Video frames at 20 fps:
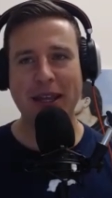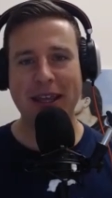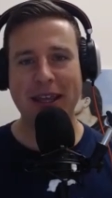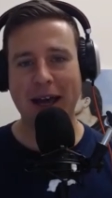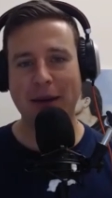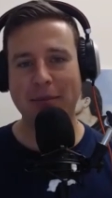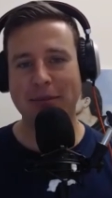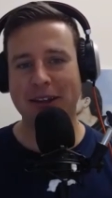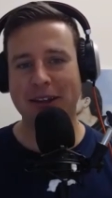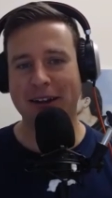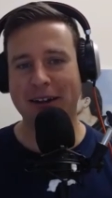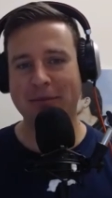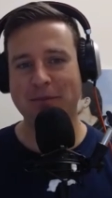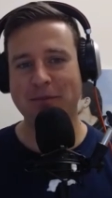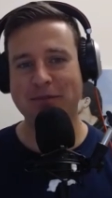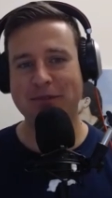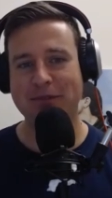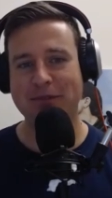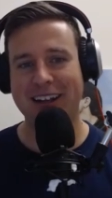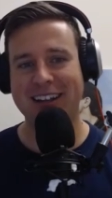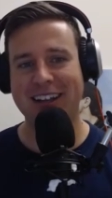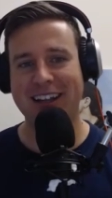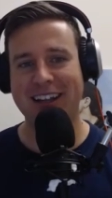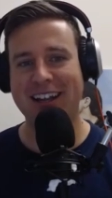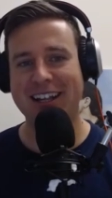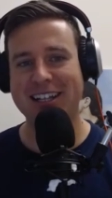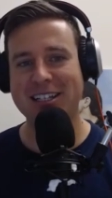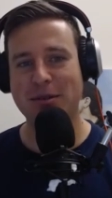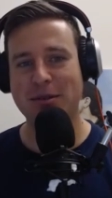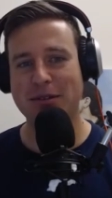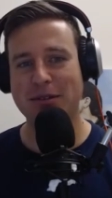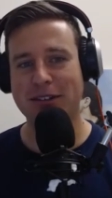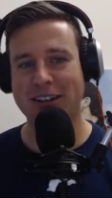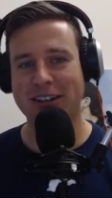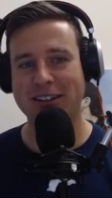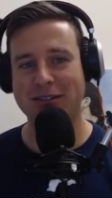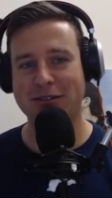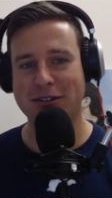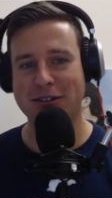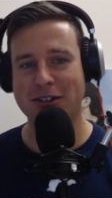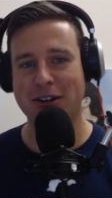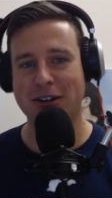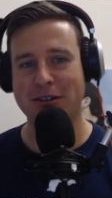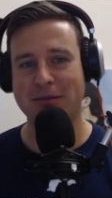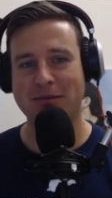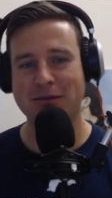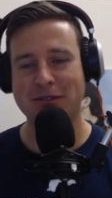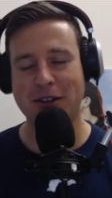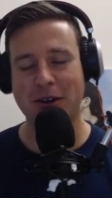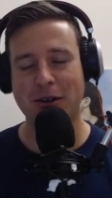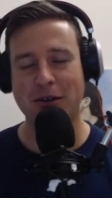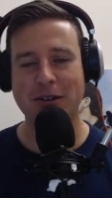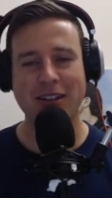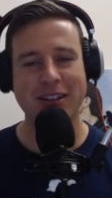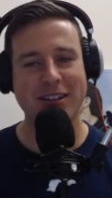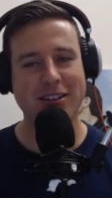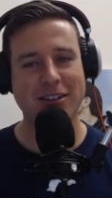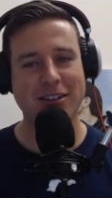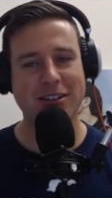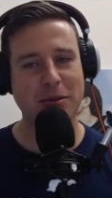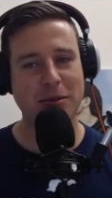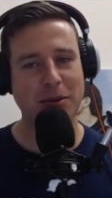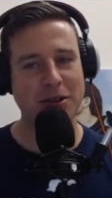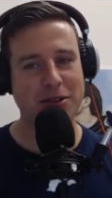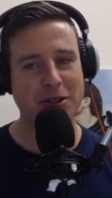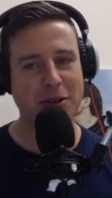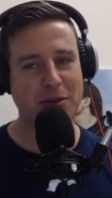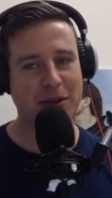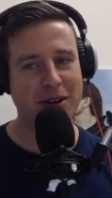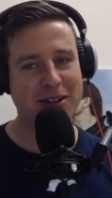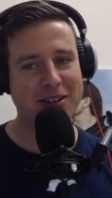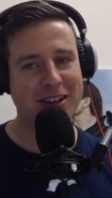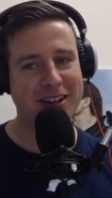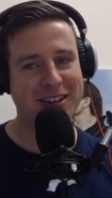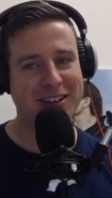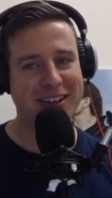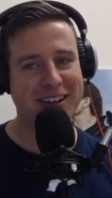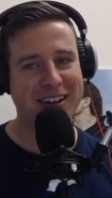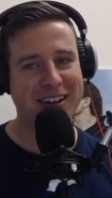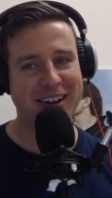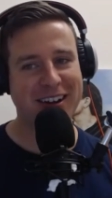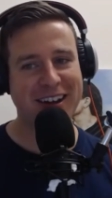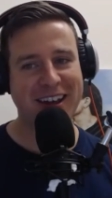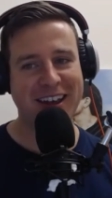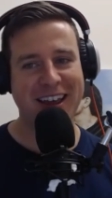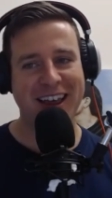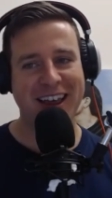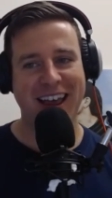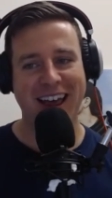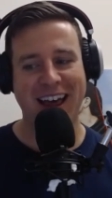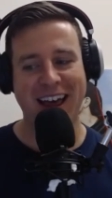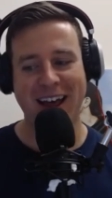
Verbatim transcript: gap there that that needs to be fixed for sure. So super super interesting there. Yeah,